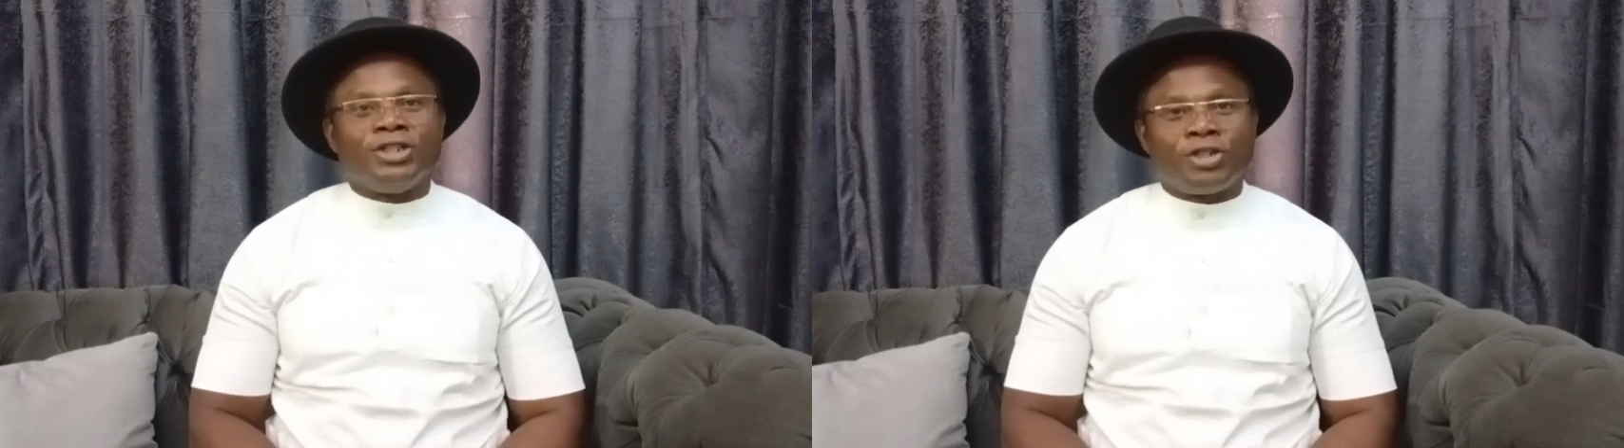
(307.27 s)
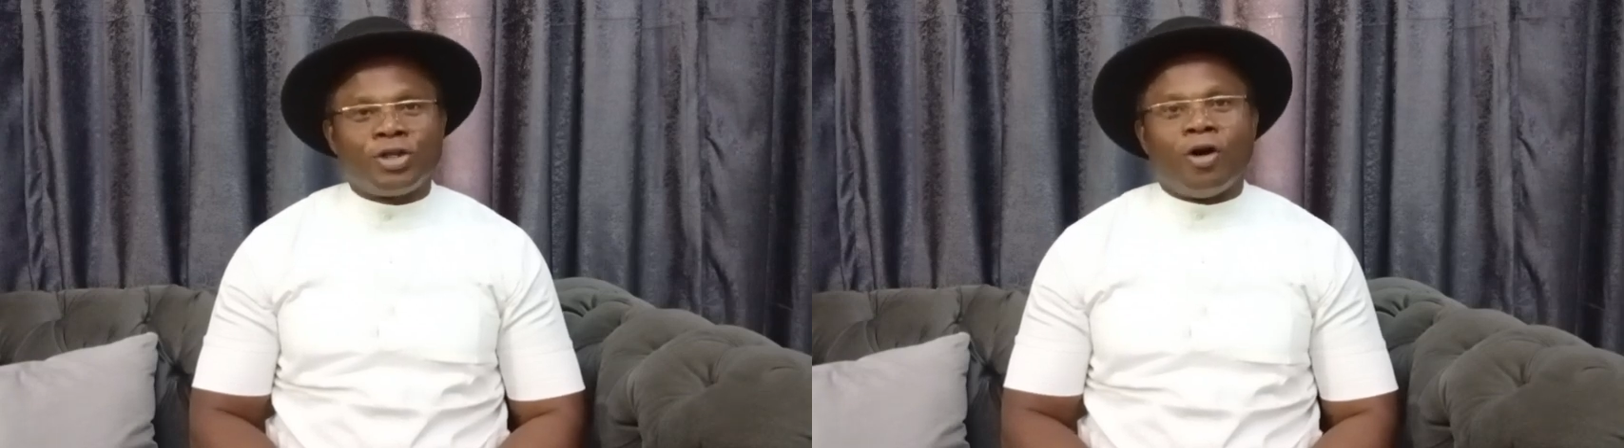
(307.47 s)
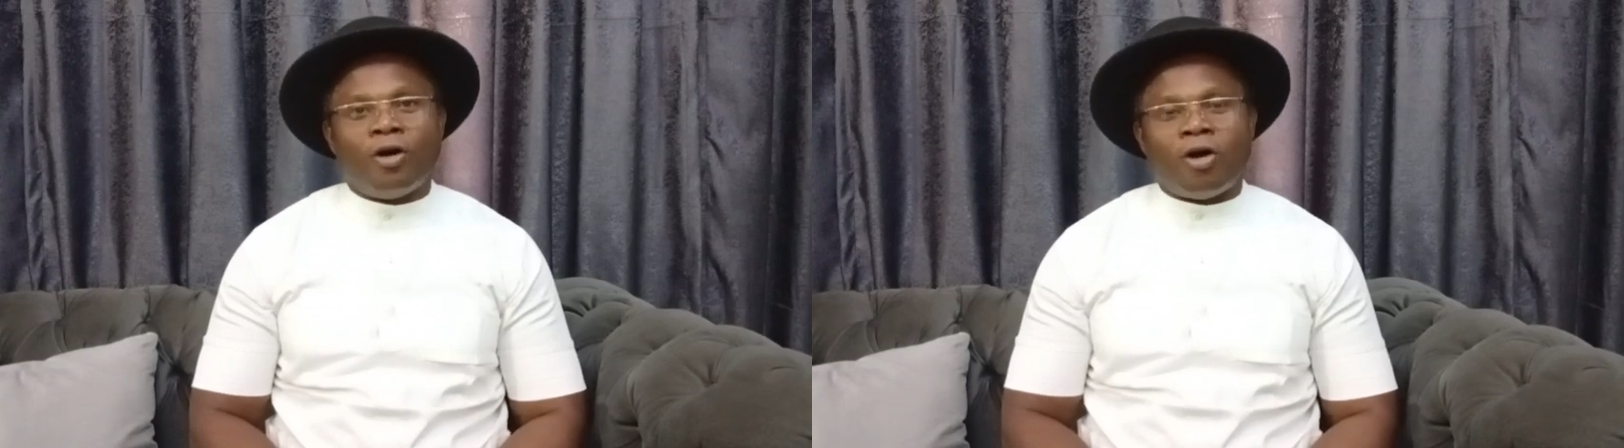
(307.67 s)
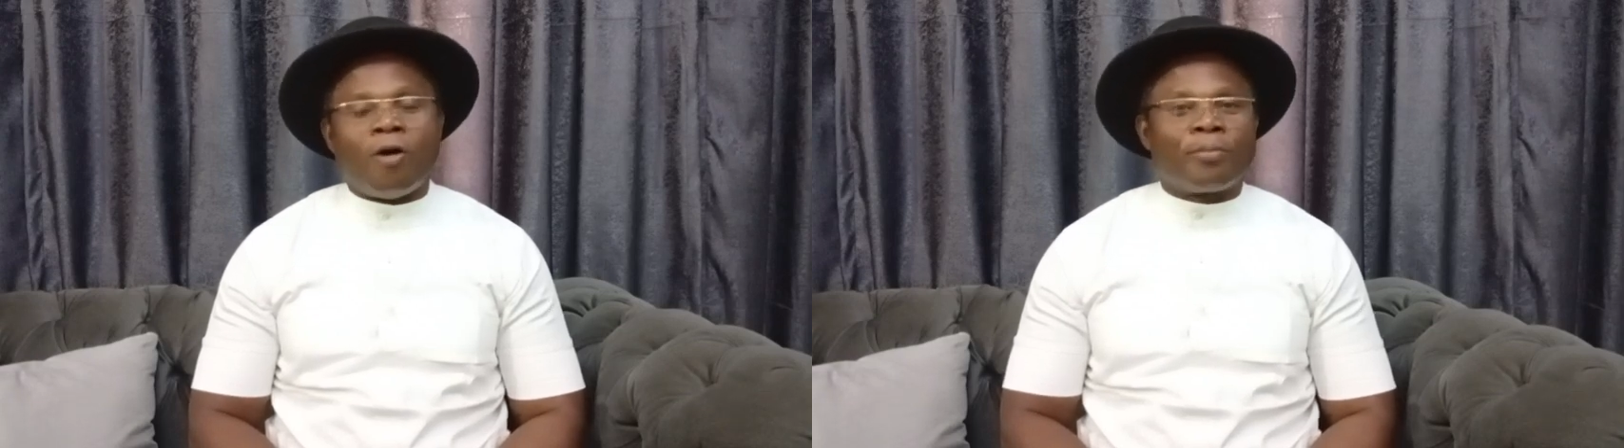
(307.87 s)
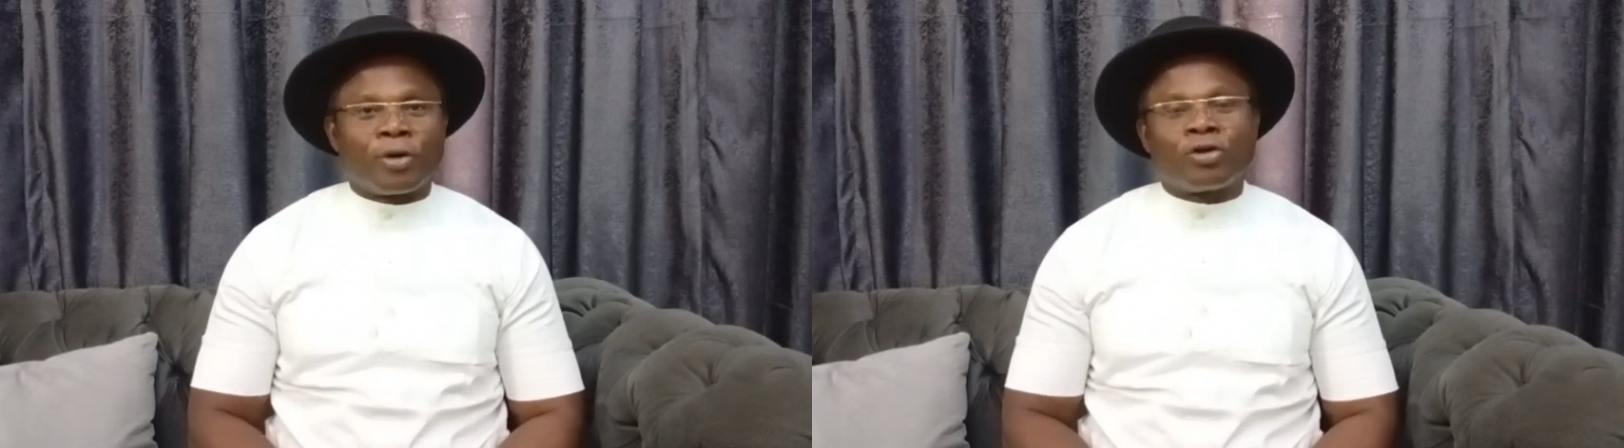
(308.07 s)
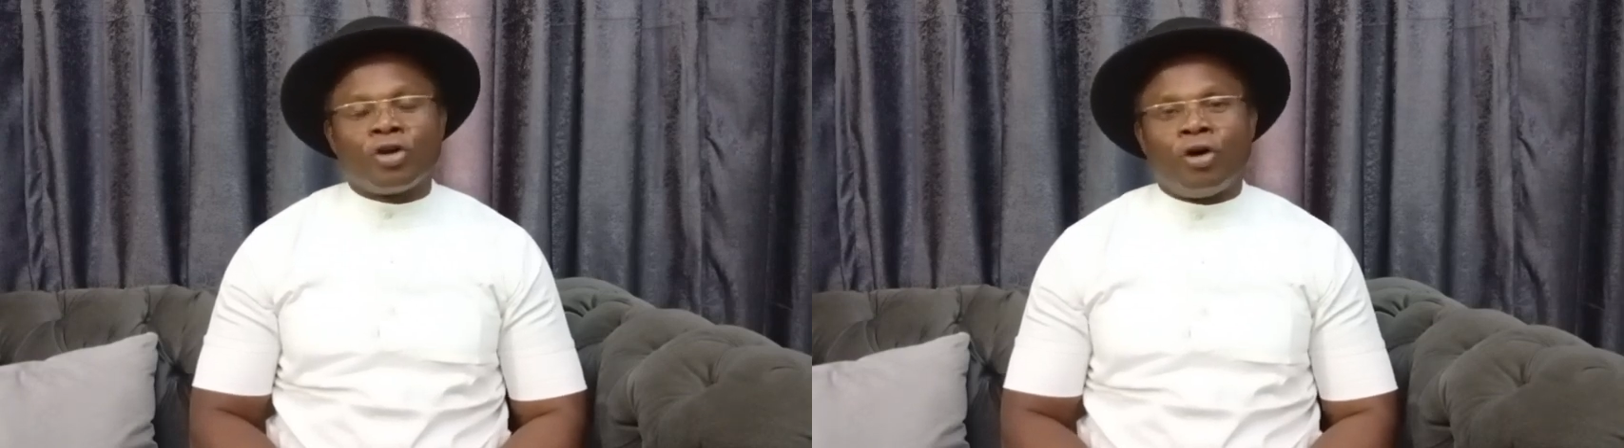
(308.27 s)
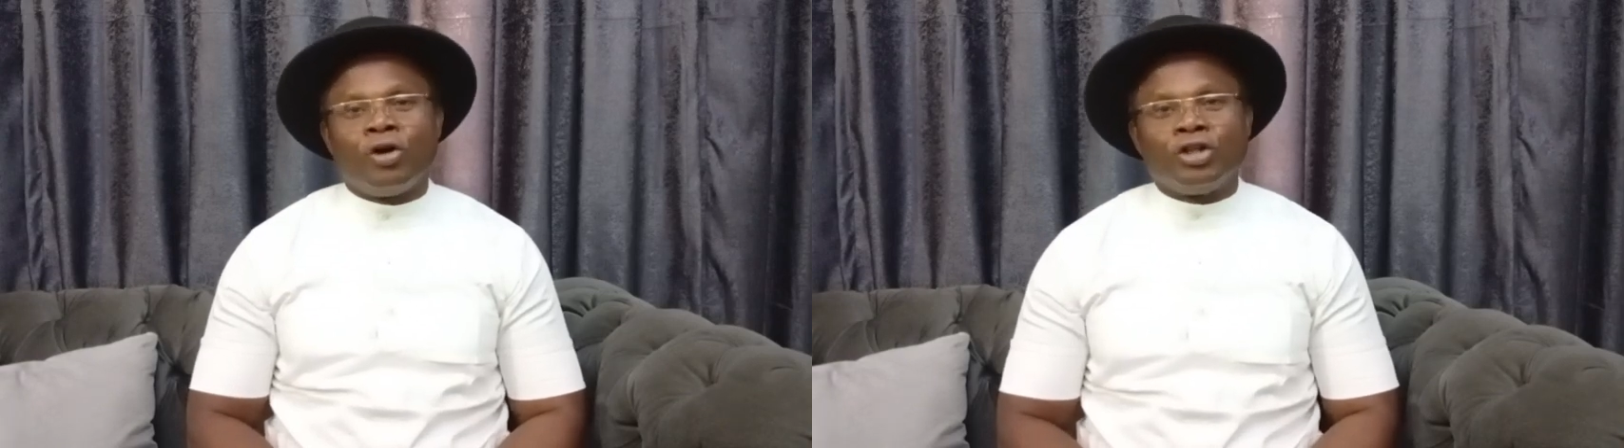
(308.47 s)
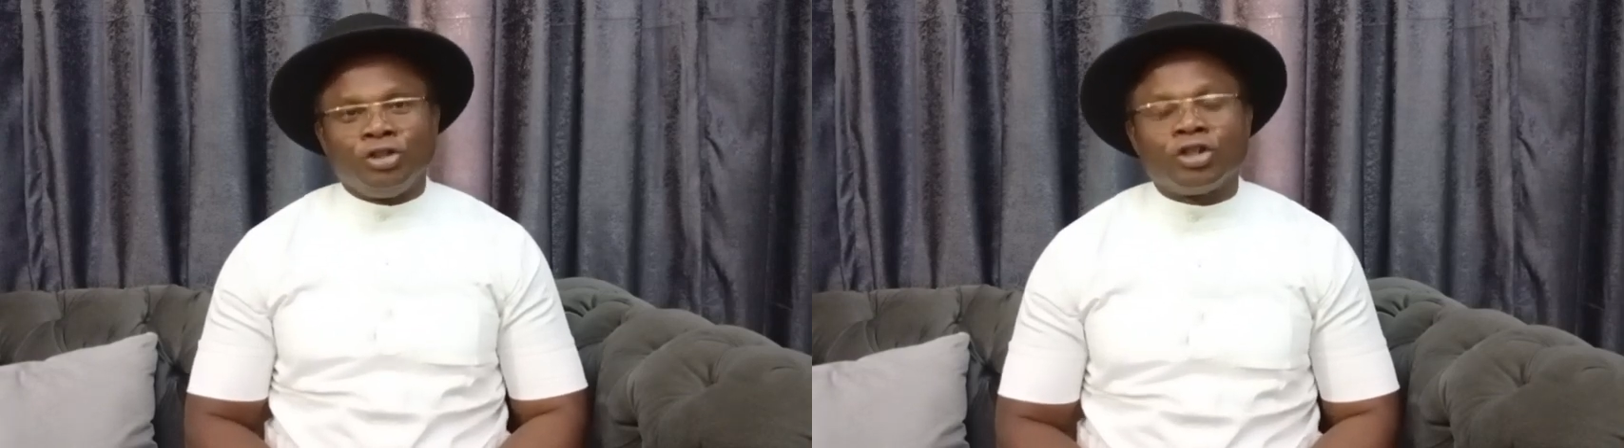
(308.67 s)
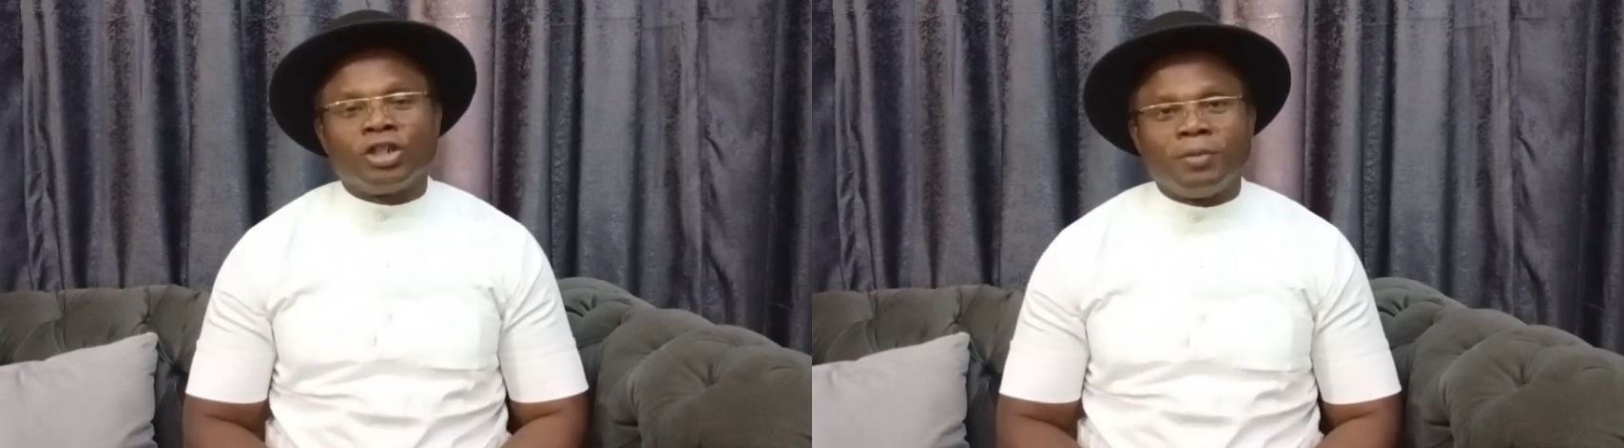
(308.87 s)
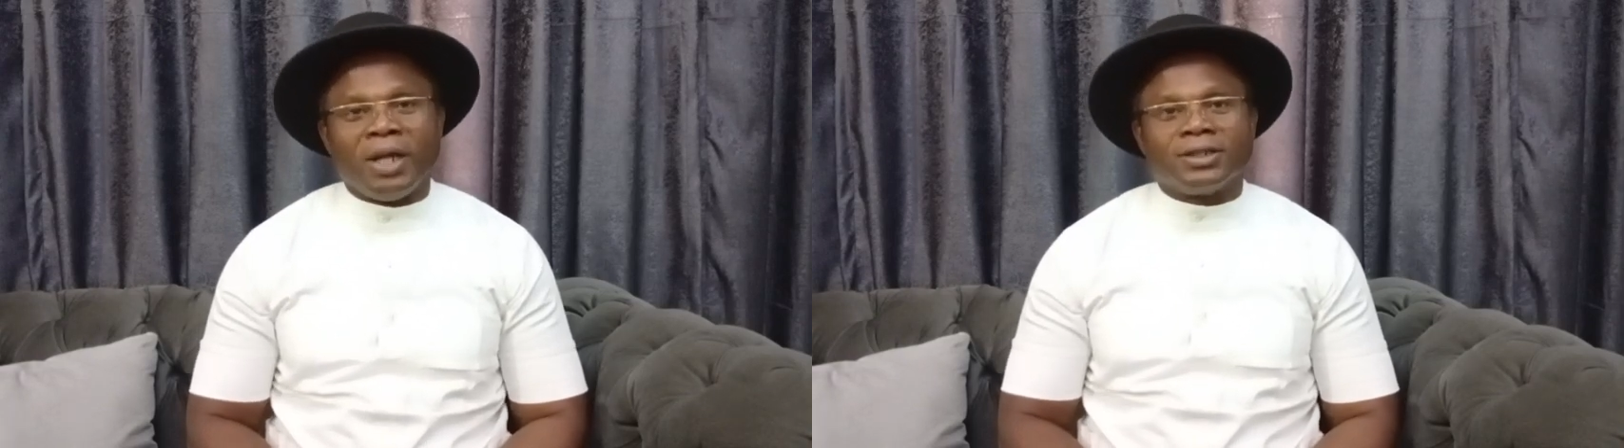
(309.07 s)
secure or procure
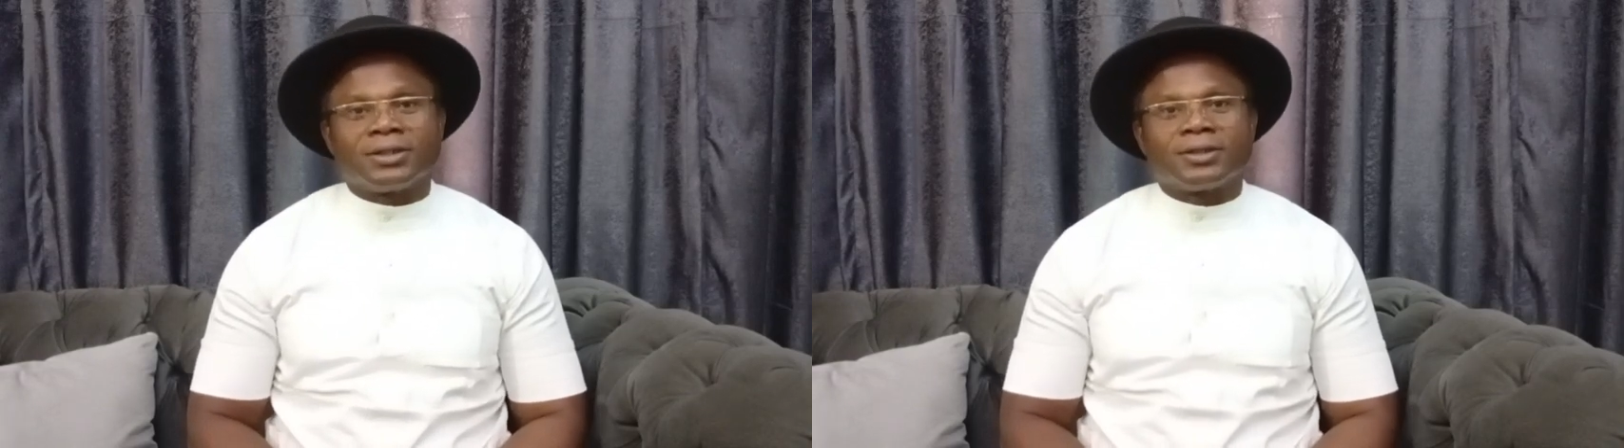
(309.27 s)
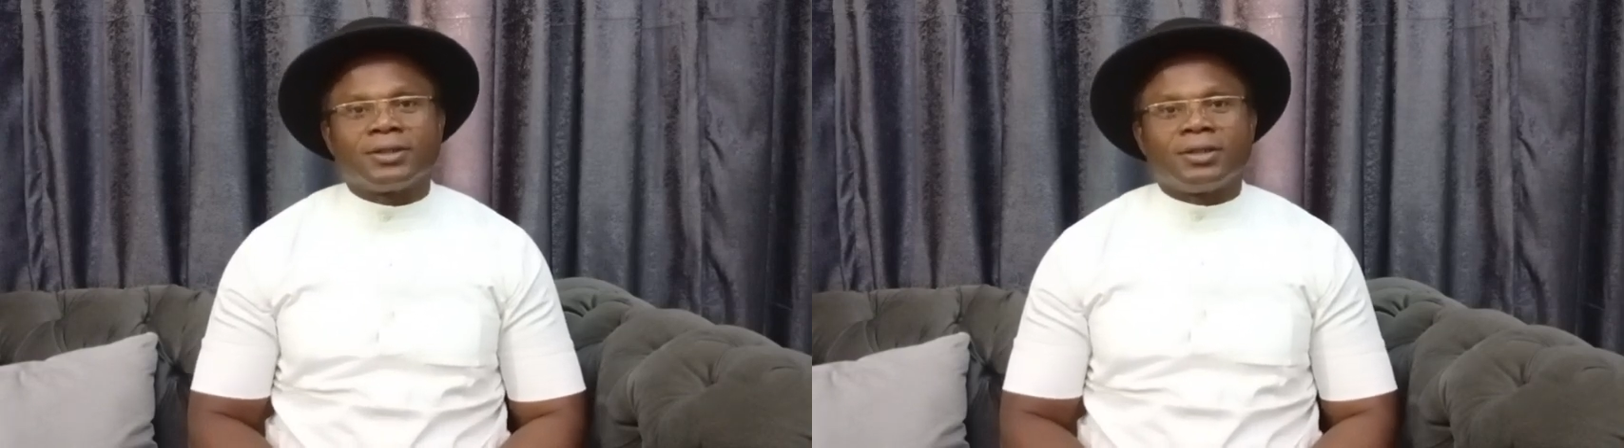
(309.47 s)
judgment.